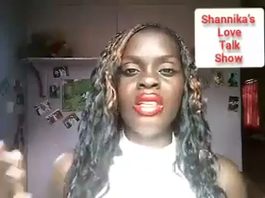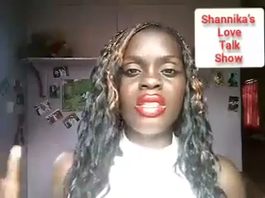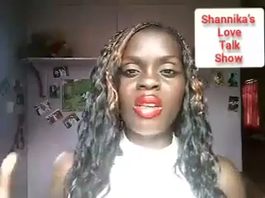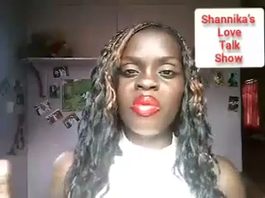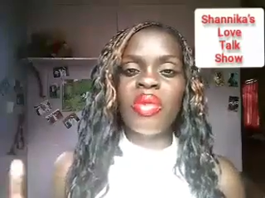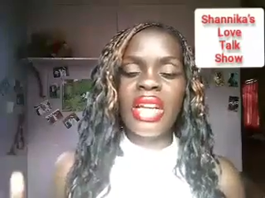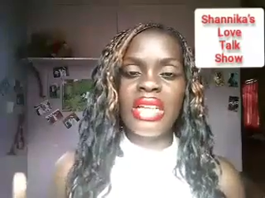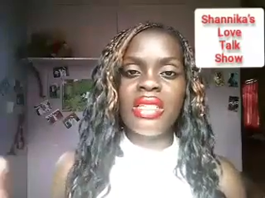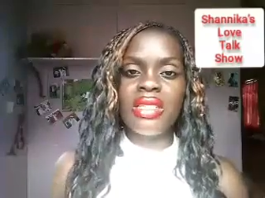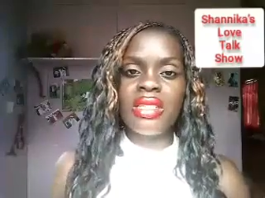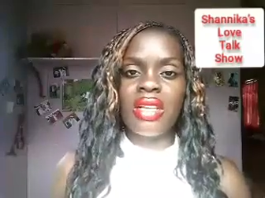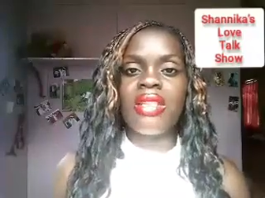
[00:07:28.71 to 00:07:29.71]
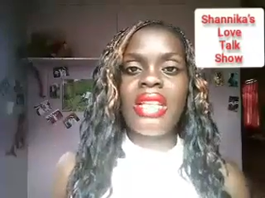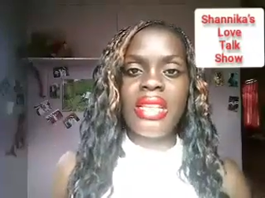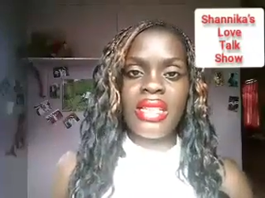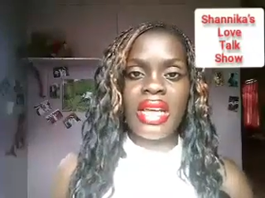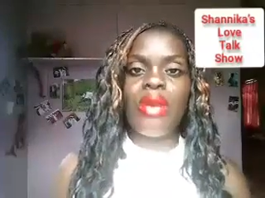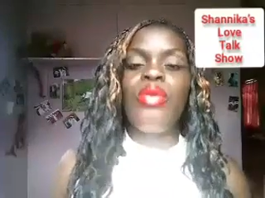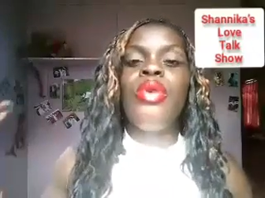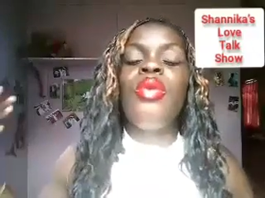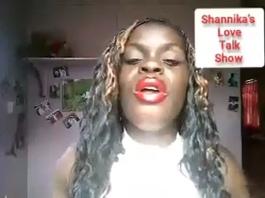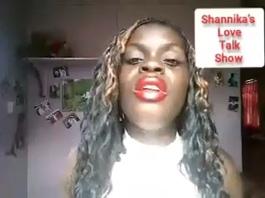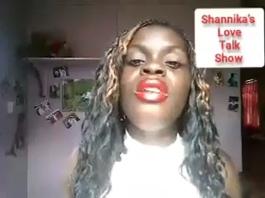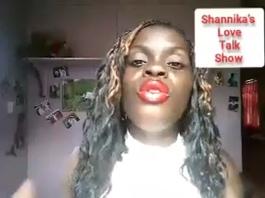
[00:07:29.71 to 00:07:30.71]
some kind of stuff like that we
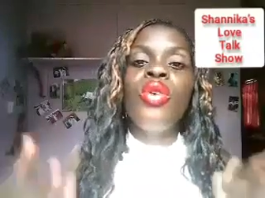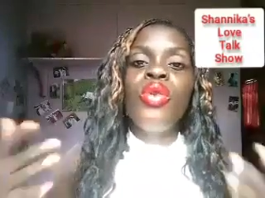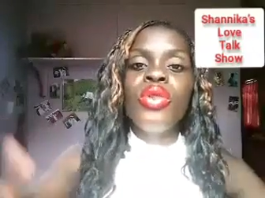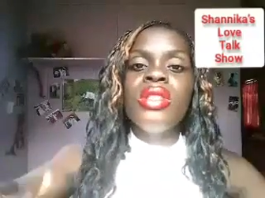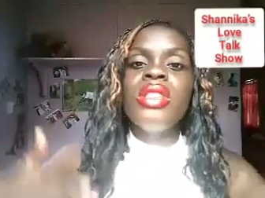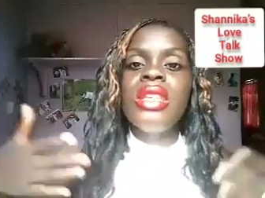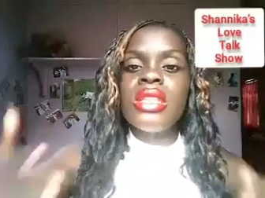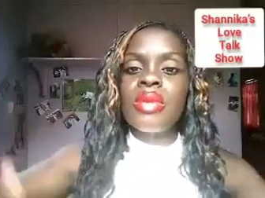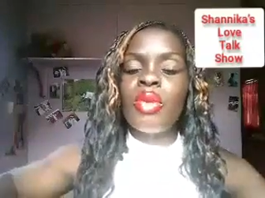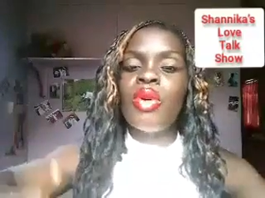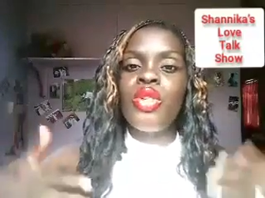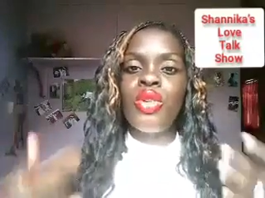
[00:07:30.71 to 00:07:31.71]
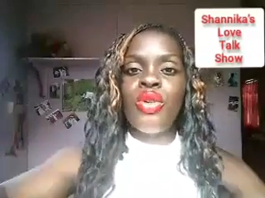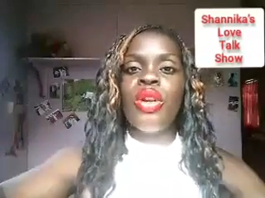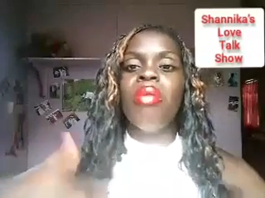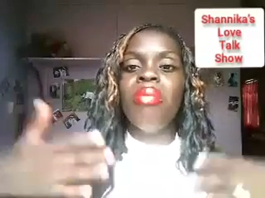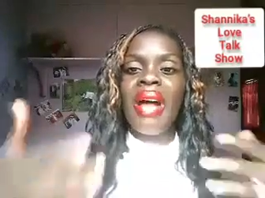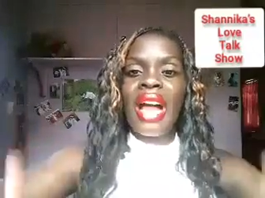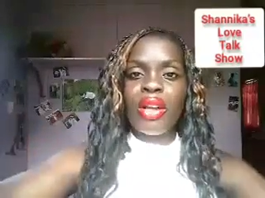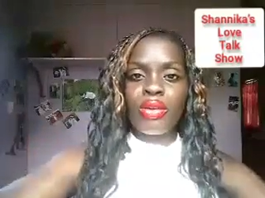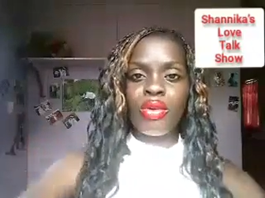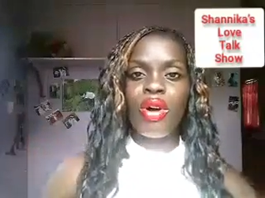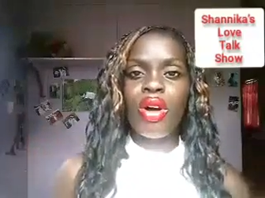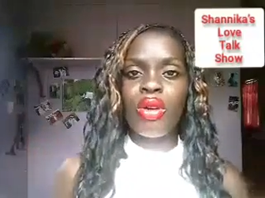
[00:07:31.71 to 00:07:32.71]
want to know things about you your
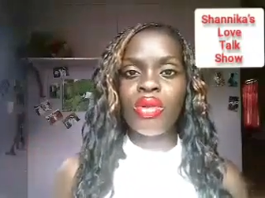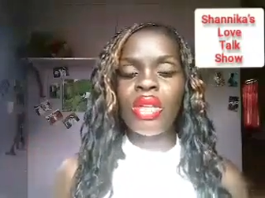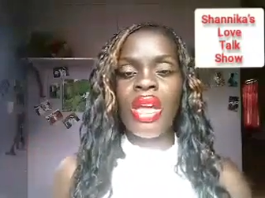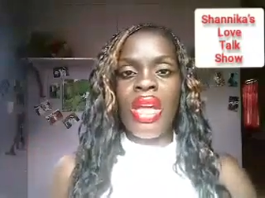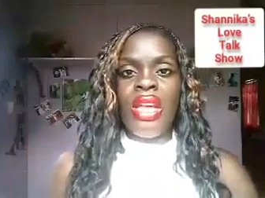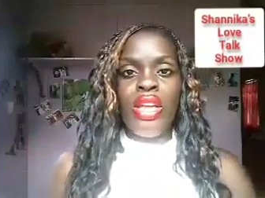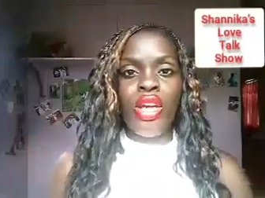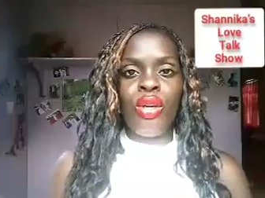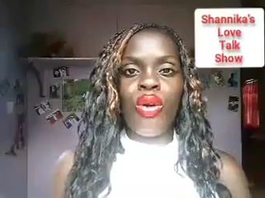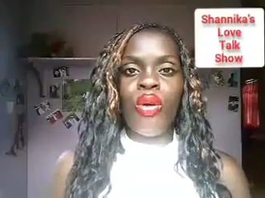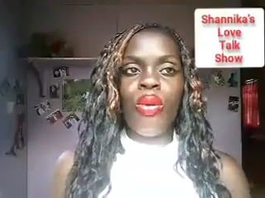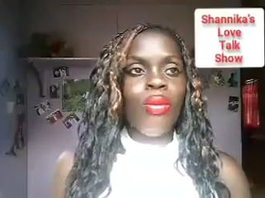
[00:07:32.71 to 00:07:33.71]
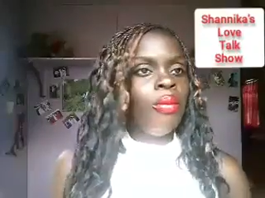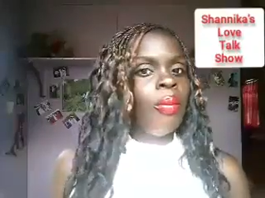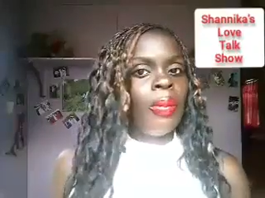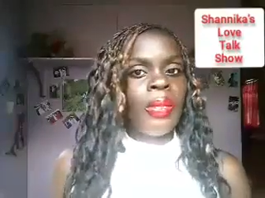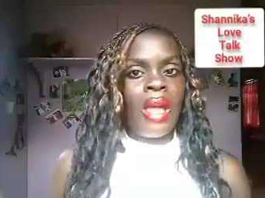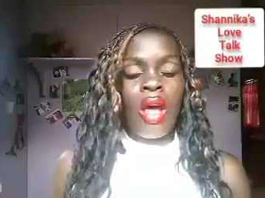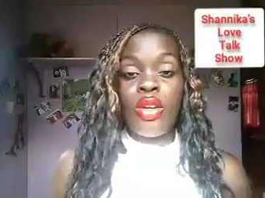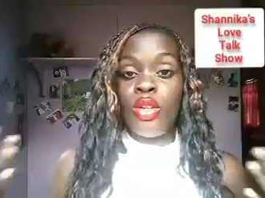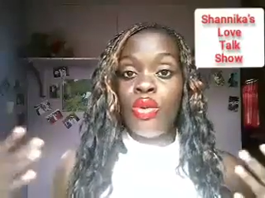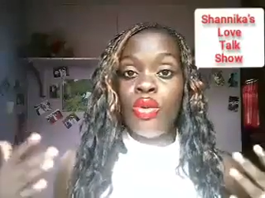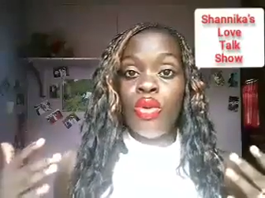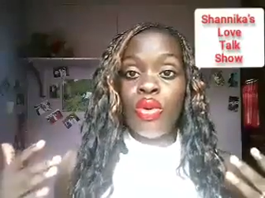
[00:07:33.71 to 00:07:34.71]
background you know are
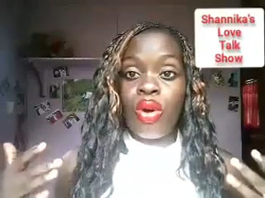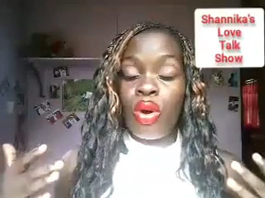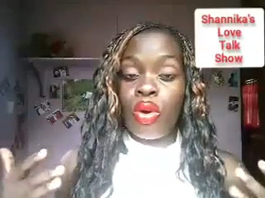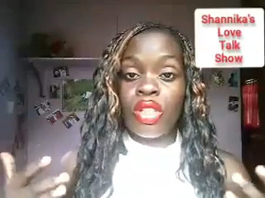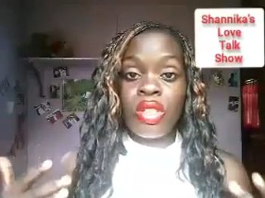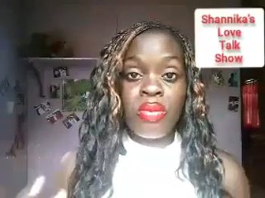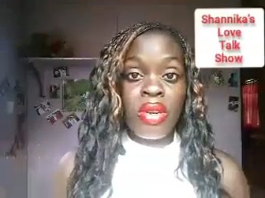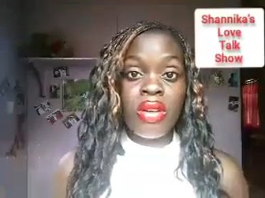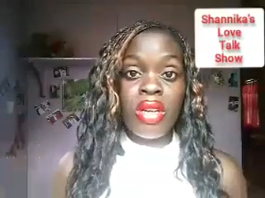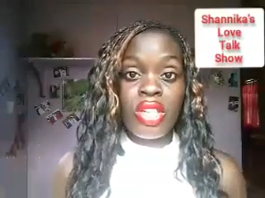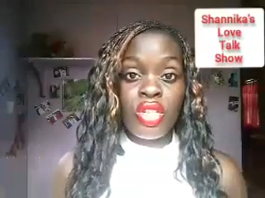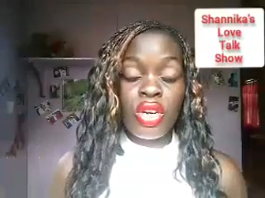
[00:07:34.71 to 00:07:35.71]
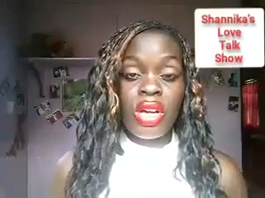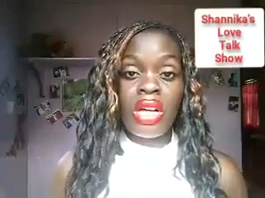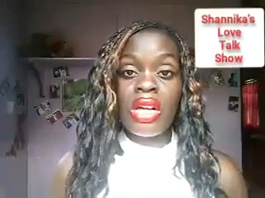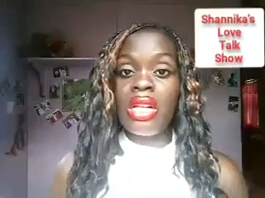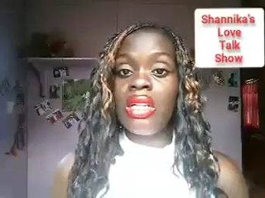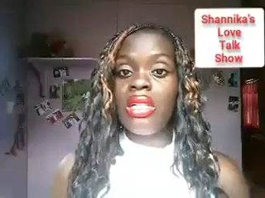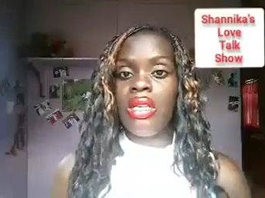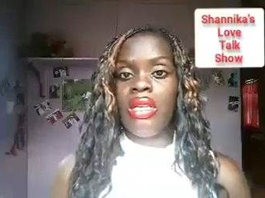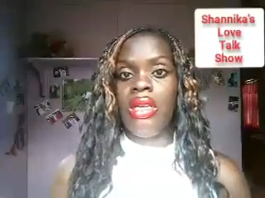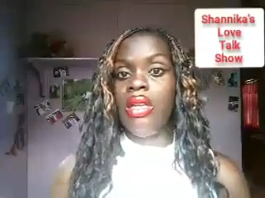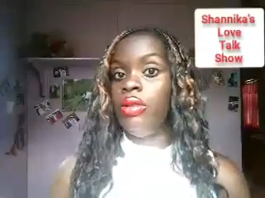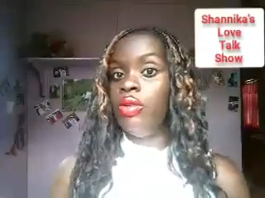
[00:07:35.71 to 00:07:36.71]
you spiritual
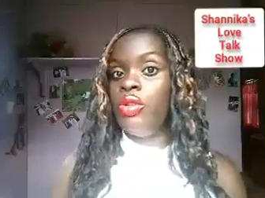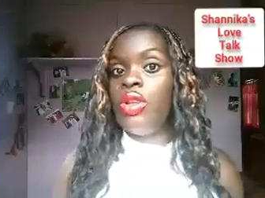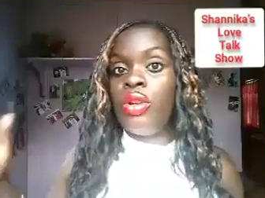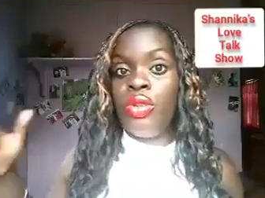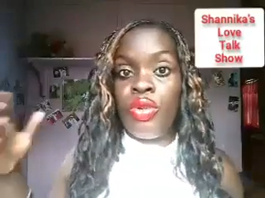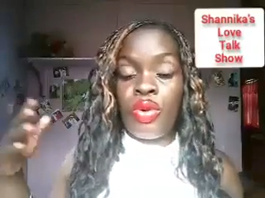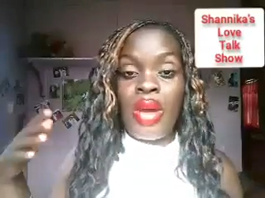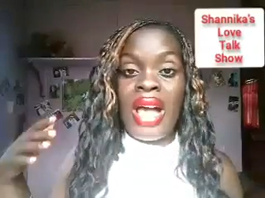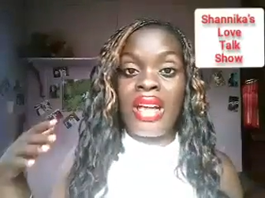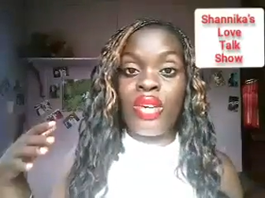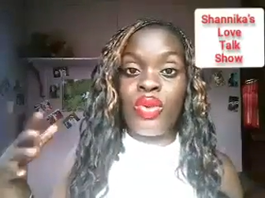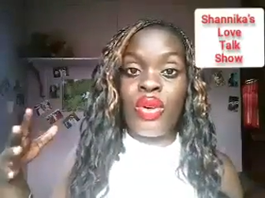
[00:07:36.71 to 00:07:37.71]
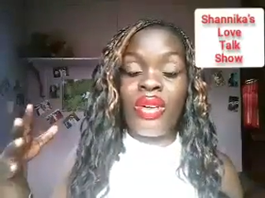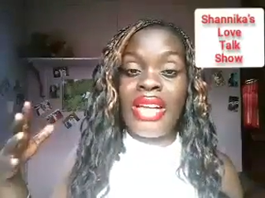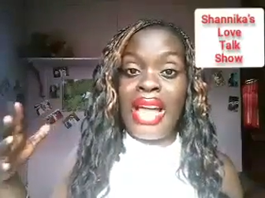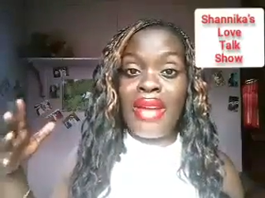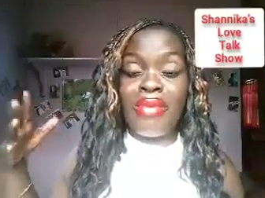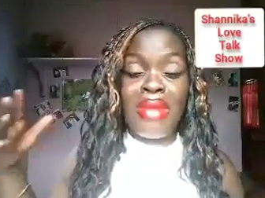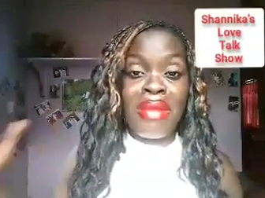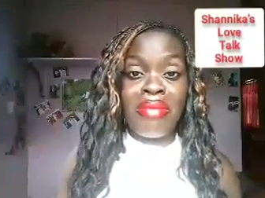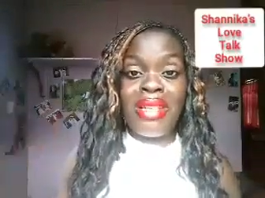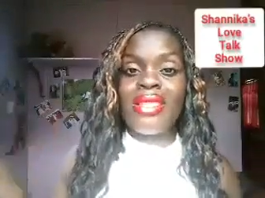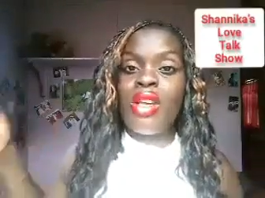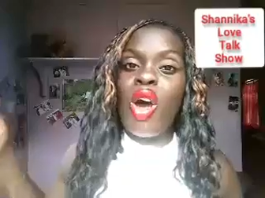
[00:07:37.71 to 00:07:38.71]
uh, do you hang around gang
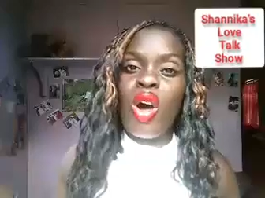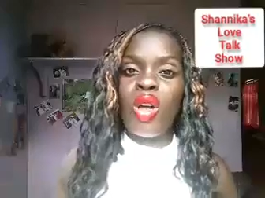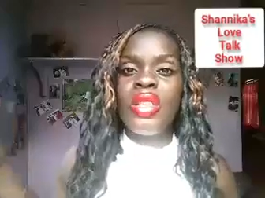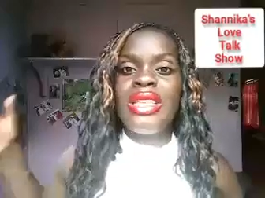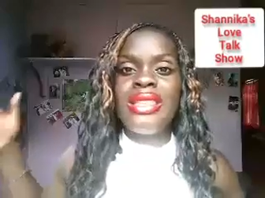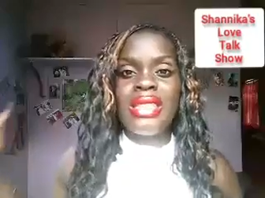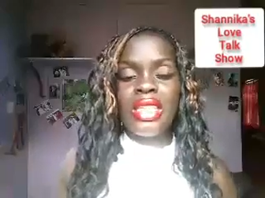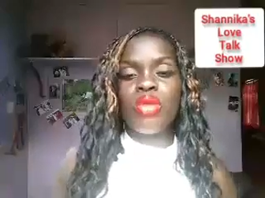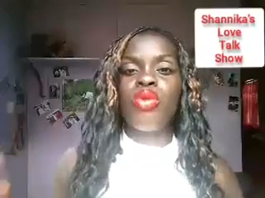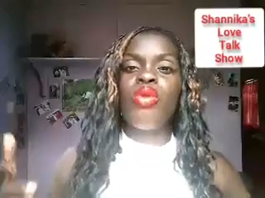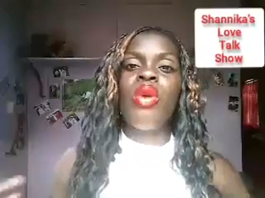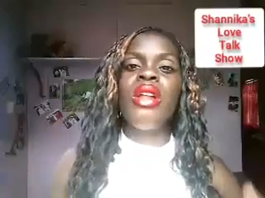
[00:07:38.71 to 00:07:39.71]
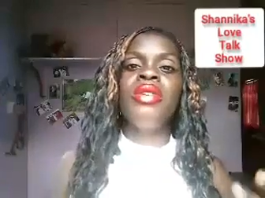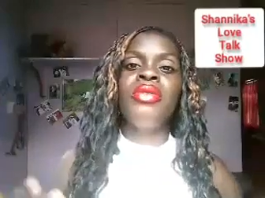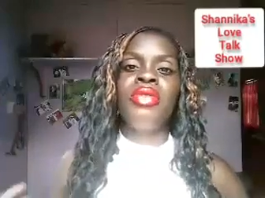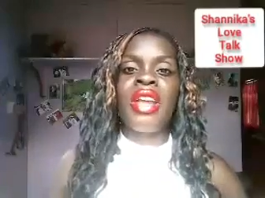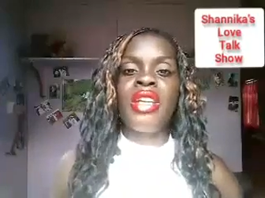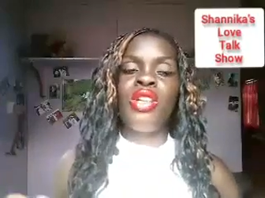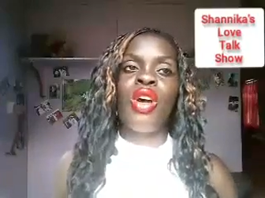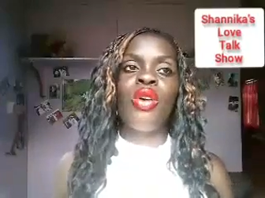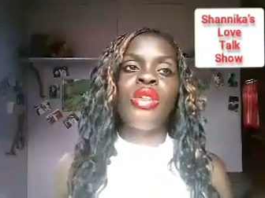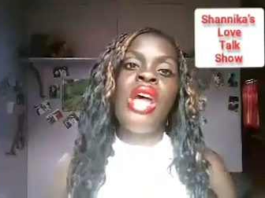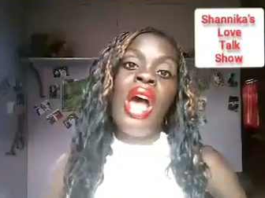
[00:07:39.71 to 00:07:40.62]
members all these things we want to find out